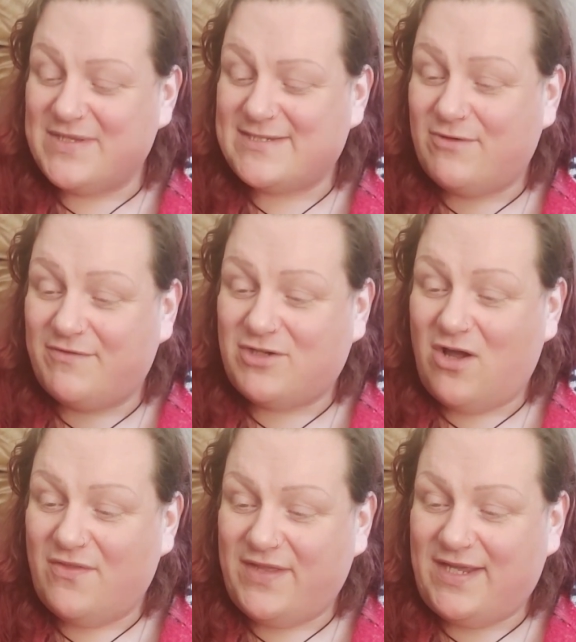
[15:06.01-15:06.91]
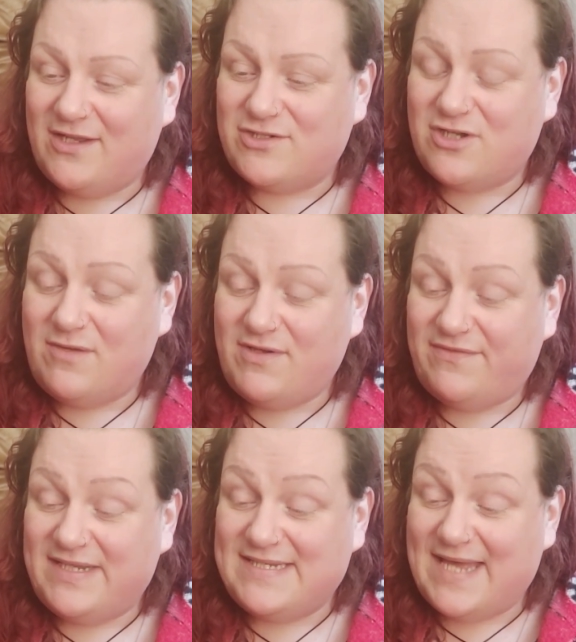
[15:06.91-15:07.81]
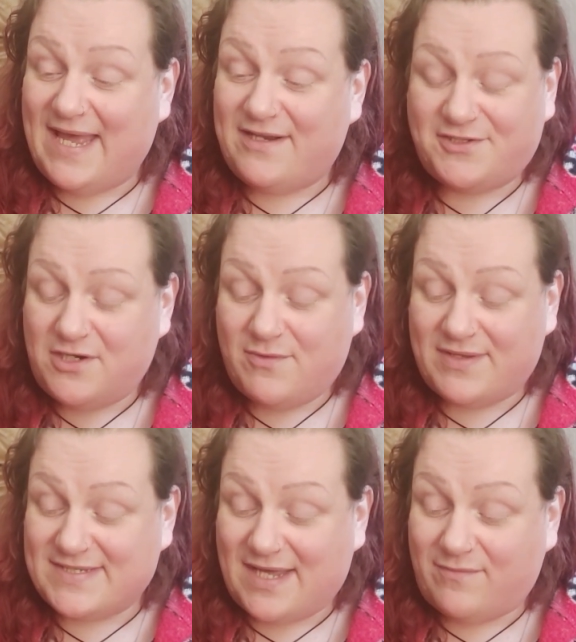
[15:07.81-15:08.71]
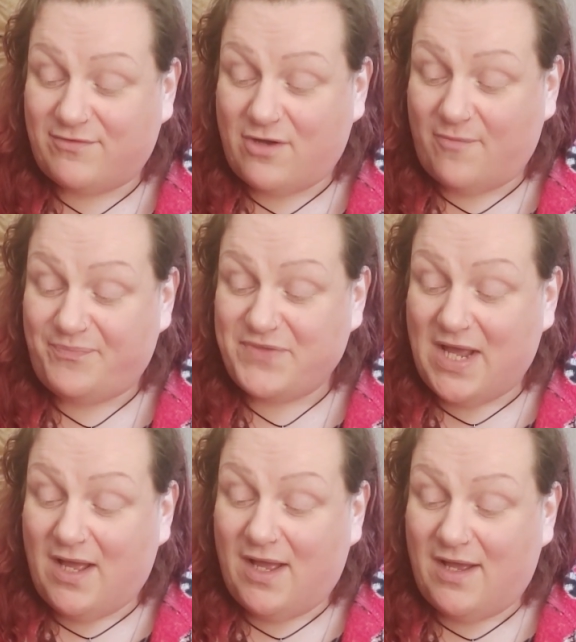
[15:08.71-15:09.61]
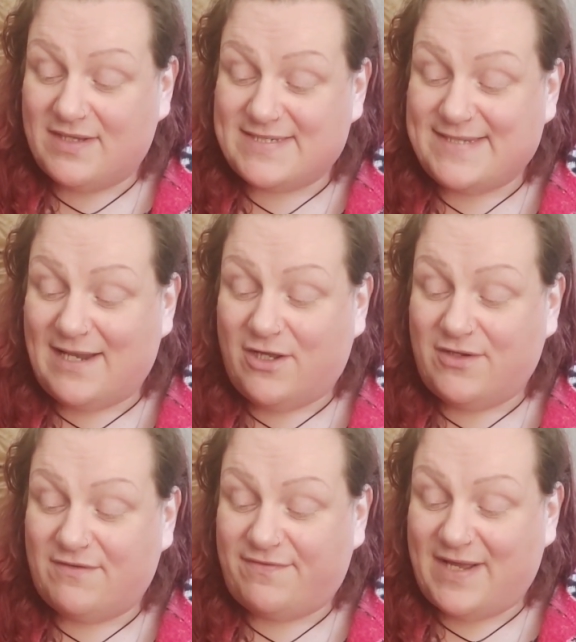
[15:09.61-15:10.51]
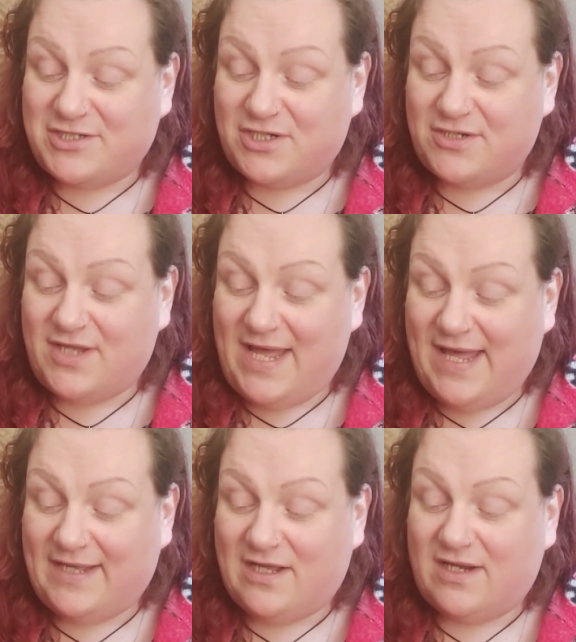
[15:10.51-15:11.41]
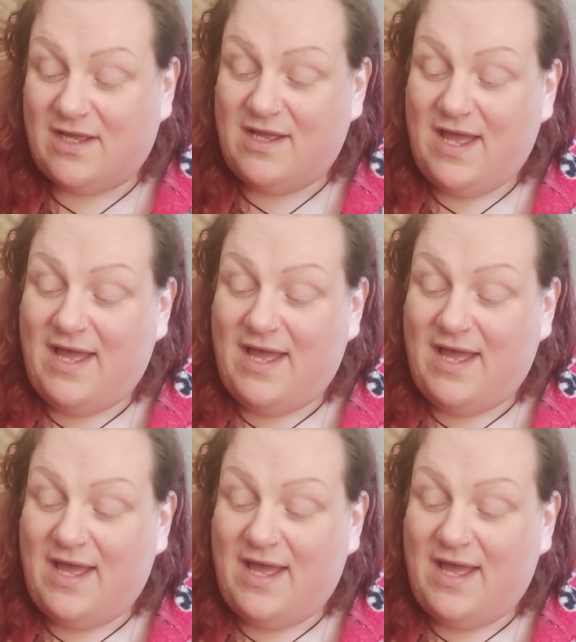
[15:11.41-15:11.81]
So I've got the Derma V10, I don't know where this came from, Salon Fashion hair colour.